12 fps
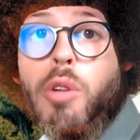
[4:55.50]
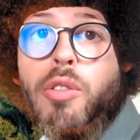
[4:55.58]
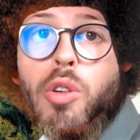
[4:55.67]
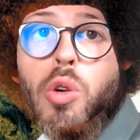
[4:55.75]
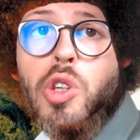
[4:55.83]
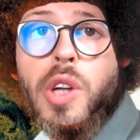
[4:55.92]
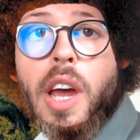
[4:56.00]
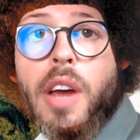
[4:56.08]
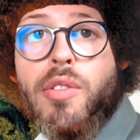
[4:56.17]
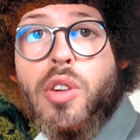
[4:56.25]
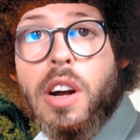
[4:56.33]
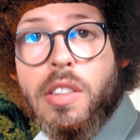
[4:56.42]
Of course you
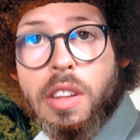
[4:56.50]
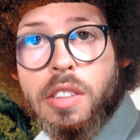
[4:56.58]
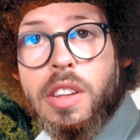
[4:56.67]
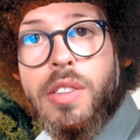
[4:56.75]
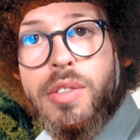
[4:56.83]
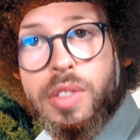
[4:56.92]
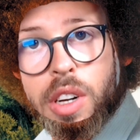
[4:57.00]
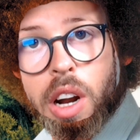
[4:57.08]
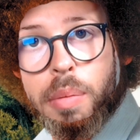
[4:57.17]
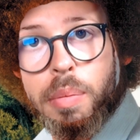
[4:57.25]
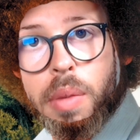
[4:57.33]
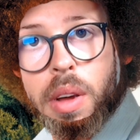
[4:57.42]
have your artistic
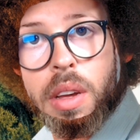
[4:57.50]
freedom.